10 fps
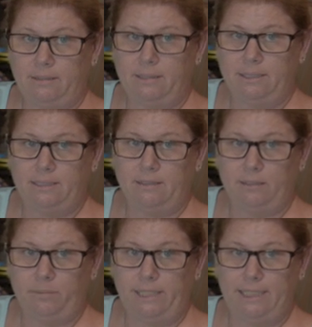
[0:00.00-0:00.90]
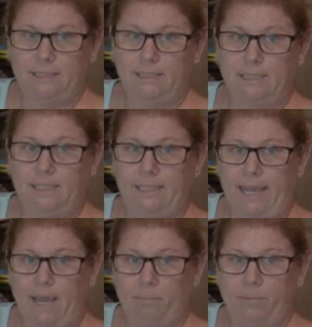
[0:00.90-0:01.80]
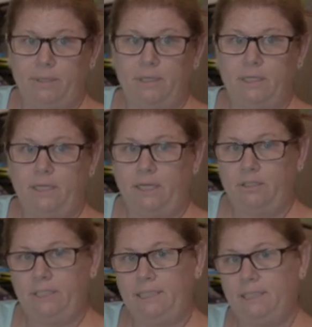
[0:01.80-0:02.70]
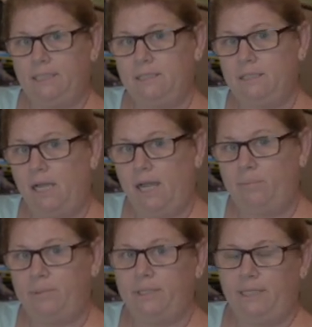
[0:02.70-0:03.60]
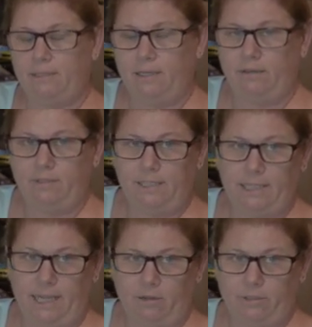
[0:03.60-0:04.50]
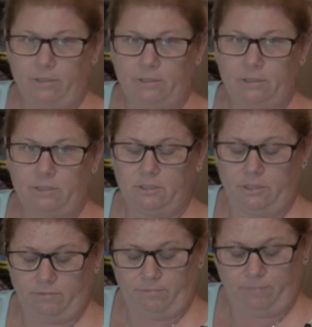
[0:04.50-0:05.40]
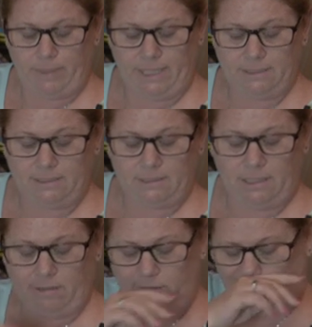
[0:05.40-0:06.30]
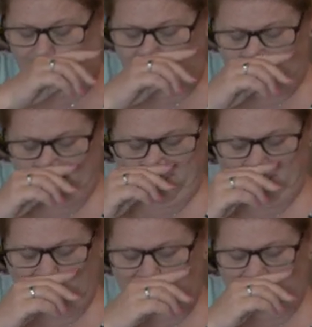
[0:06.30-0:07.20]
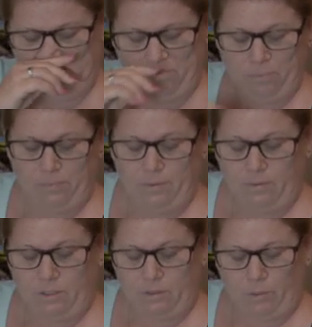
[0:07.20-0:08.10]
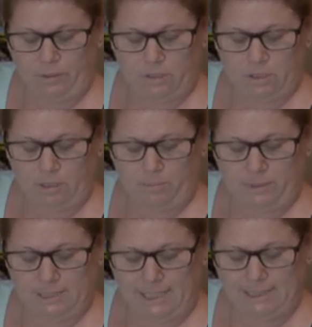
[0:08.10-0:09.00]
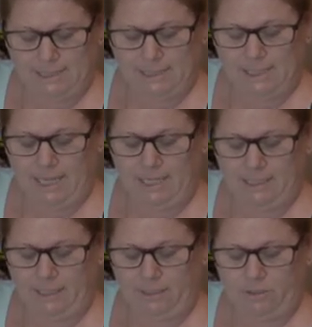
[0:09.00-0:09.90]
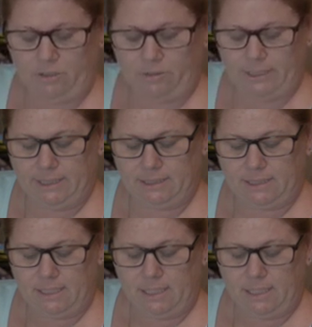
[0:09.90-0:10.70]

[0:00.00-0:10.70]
This eliminates the gap underneath the top of the counter to the base of the cabinet. The corners are precisely at 90 degrees.